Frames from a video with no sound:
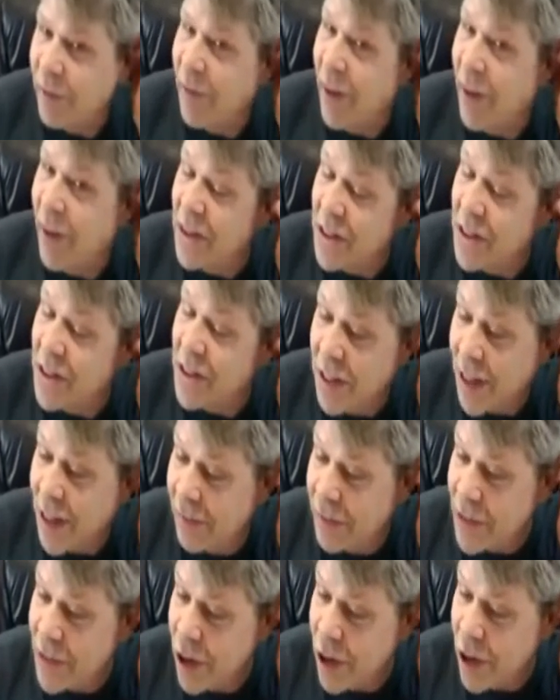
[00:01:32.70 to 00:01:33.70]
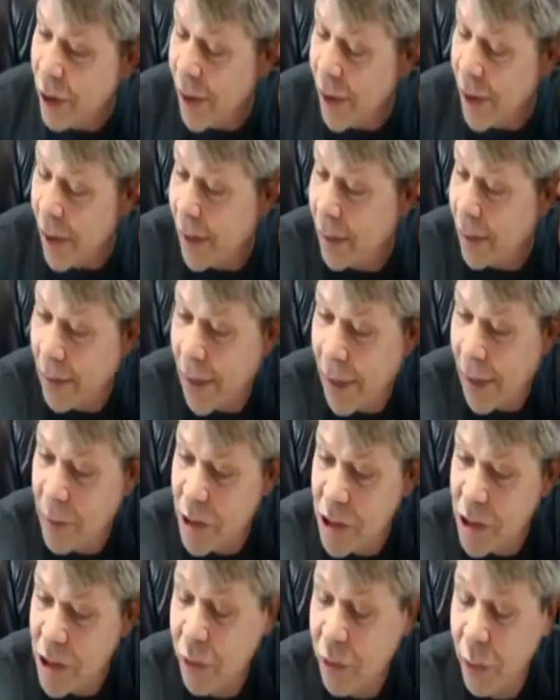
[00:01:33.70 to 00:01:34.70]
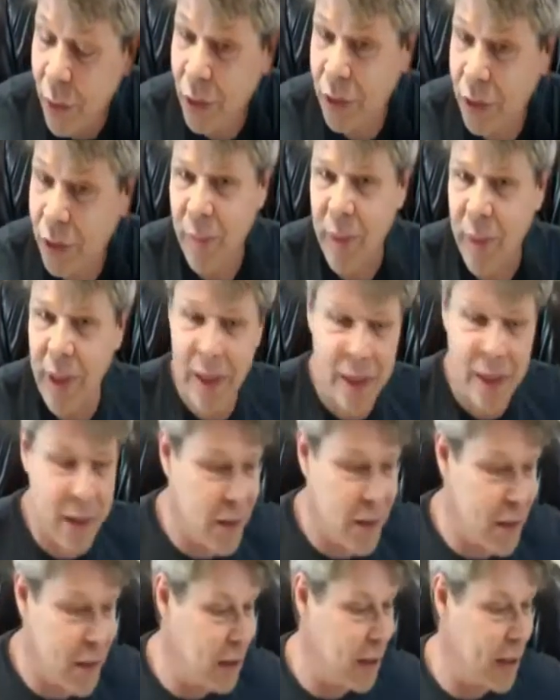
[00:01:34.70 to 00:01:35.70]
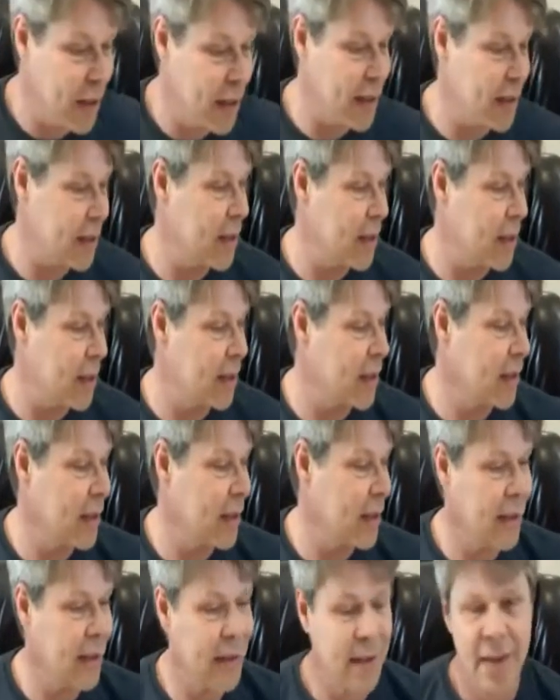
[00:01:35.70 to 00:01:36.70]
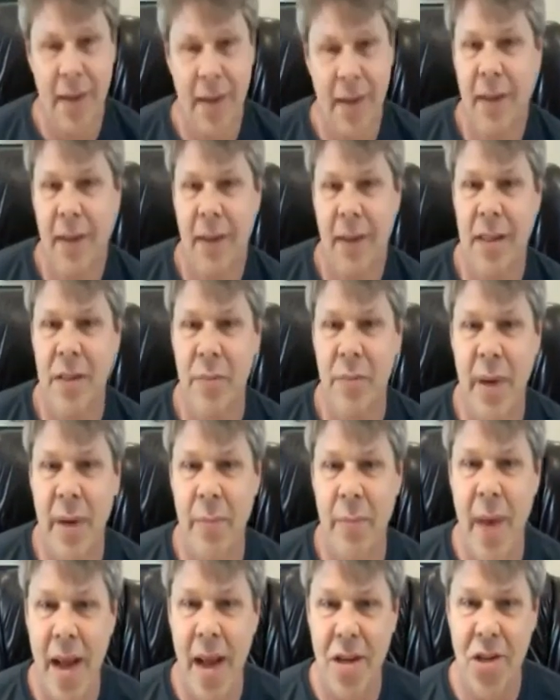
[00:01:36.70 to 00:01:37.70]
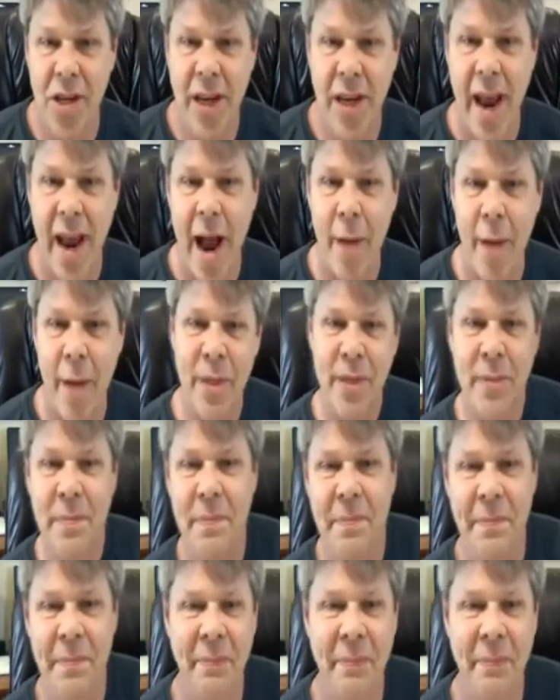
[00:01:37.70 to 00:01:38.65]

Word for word: Fun stuff. So I, am just thrilled to be here. So let's uh, let's make magic happen.